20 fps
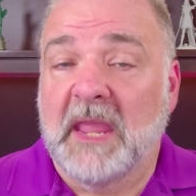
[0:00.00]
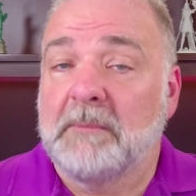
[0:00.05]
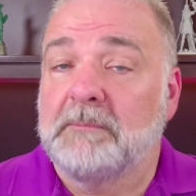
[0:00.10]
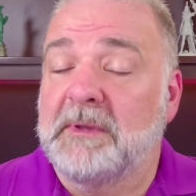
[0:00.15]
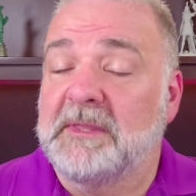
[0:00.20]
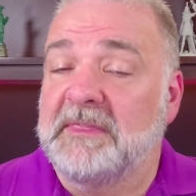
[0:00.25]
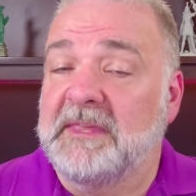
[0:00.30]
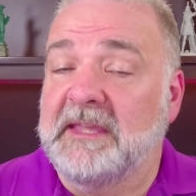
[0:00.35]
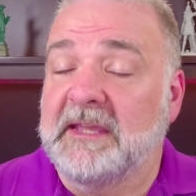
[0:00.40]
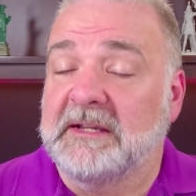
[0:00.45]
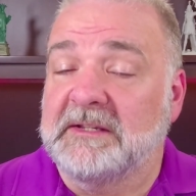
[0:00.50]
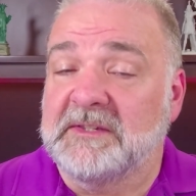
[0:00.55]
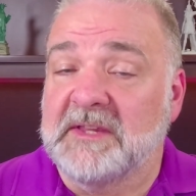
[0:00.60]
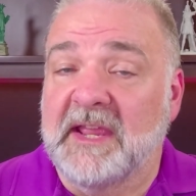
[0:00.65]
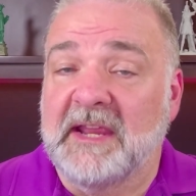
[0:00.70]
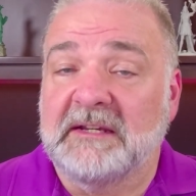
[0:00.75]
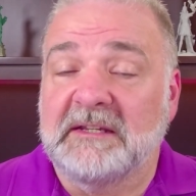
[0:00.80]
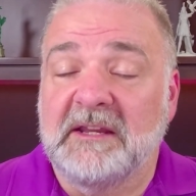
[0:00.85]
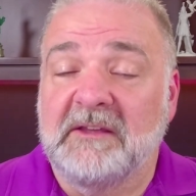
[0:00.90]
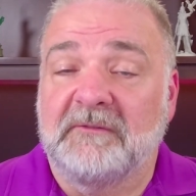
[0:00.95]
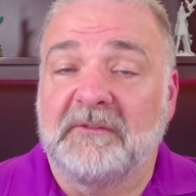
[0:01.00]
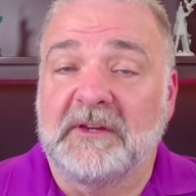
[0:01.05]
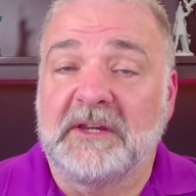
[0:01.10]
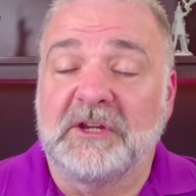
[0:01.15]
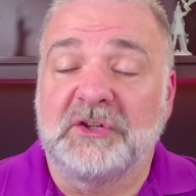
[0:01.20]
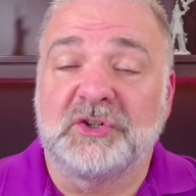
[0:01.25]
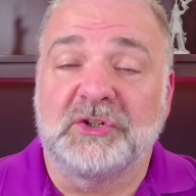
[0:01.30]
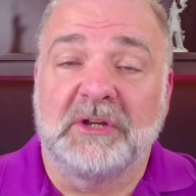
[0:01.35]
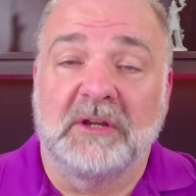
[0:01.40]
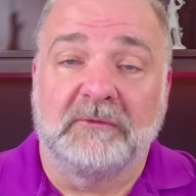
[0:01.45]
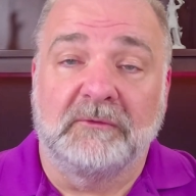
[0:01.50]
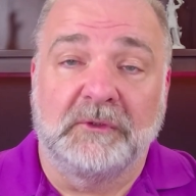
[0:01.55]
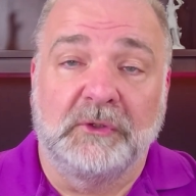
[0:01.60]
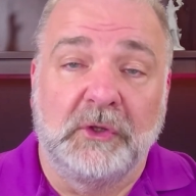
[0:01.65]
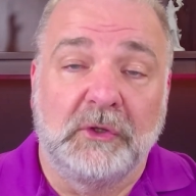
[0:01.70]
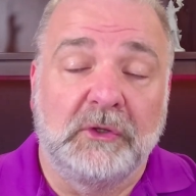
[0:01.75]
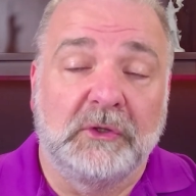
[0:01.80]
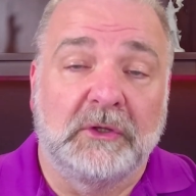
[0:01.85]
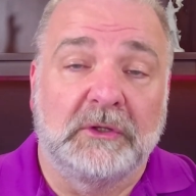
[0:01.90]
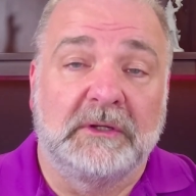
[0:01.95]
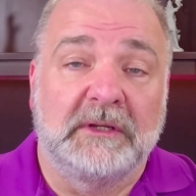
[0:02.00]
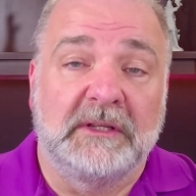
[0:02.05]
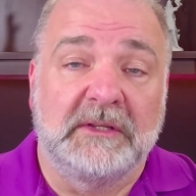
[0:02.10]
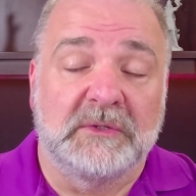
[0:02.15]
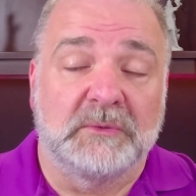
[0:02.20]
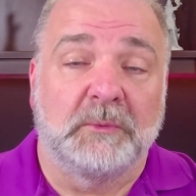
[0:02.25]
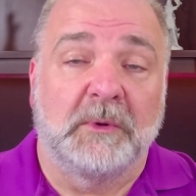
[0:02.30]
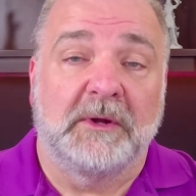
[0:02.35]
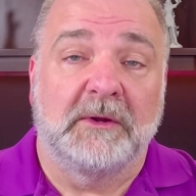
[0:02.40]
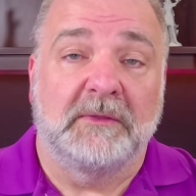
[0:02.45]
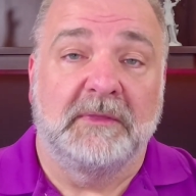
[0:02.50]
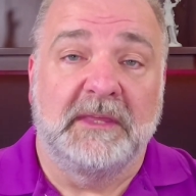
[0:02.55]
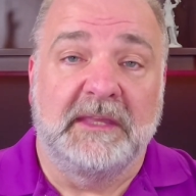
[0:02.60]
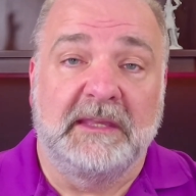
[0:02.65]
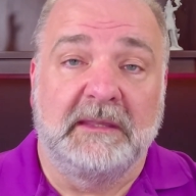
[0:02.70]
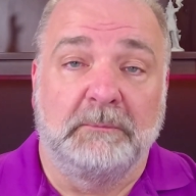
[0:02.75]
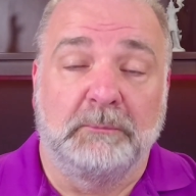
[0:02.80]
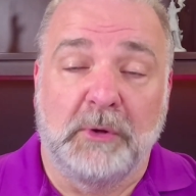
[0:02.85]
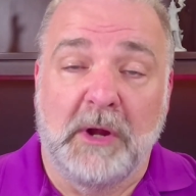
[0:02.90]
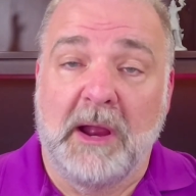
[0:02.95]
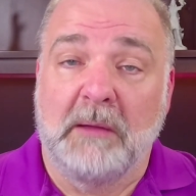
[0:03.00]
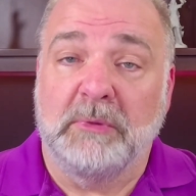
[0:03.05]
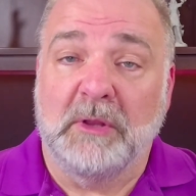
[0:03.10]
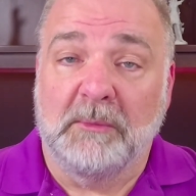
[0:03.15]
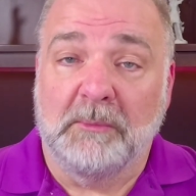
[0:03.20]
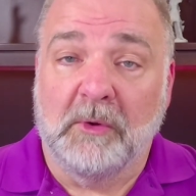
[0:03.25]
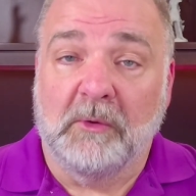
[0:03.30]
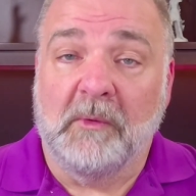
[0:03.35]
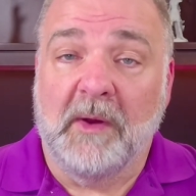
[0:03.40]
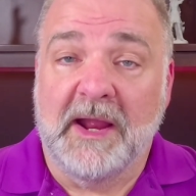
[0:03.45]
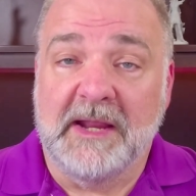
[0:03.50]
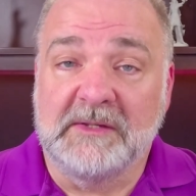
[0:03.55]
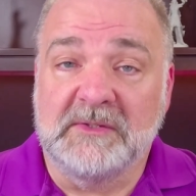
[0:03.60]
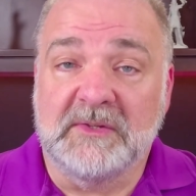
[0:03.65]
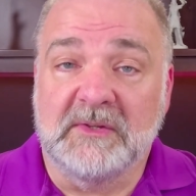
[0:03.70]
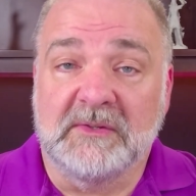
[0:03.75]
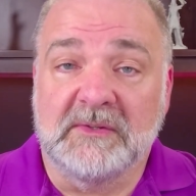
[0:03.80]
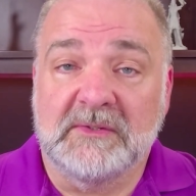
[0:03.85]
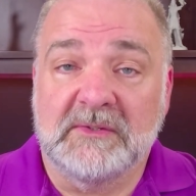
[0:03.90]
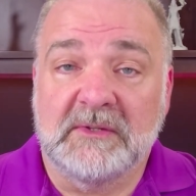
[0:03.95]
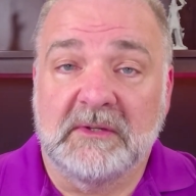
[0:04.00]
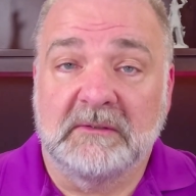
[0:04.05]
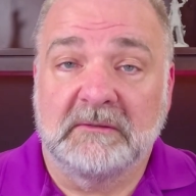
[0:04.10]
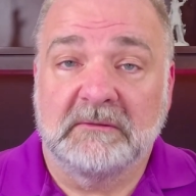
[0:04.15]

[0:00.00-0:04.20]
But the exact definition of good is where the problem arises.